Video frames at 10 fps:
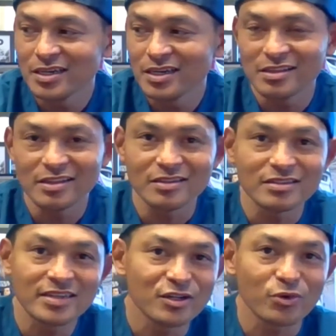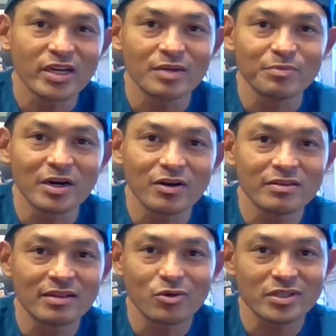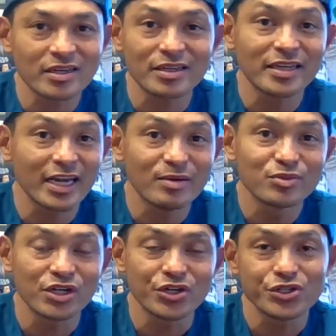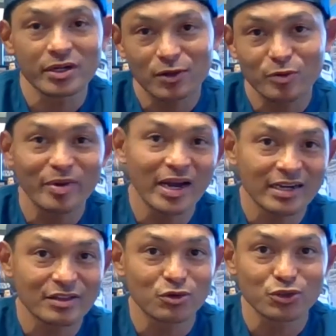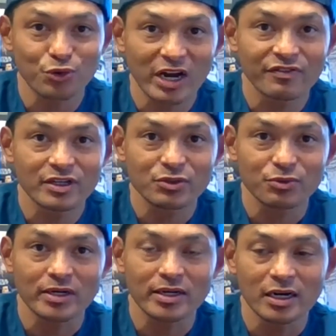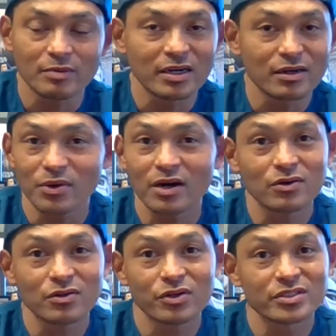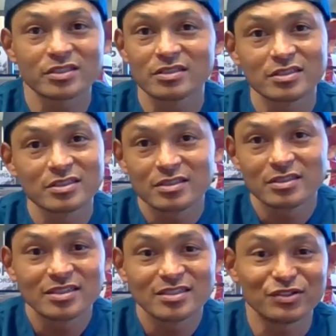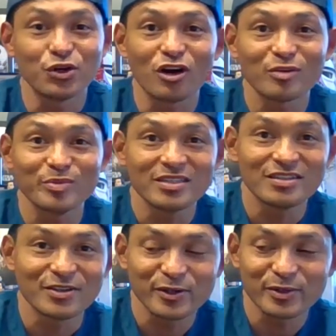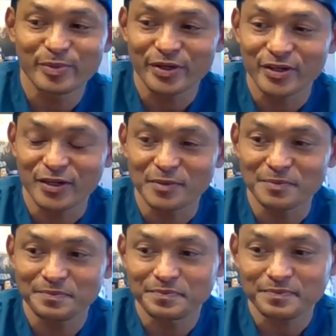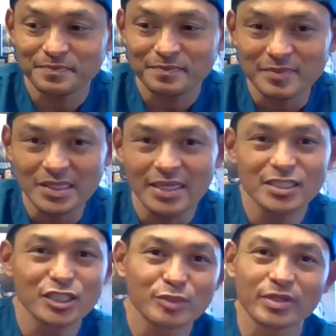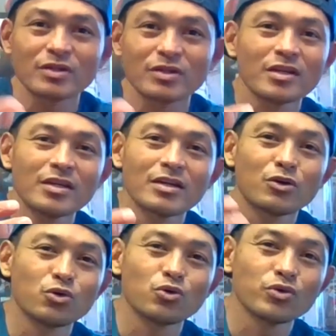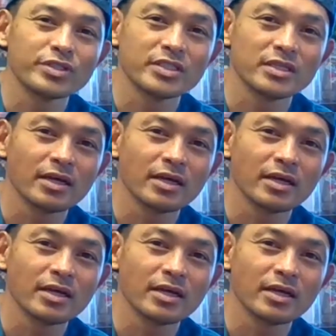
and then Nintendo came out, and that was like a game changer. And I look back at those graphics right now, I'm like, wow, that's it's dog meat, you know. But um, it's just been cool to see.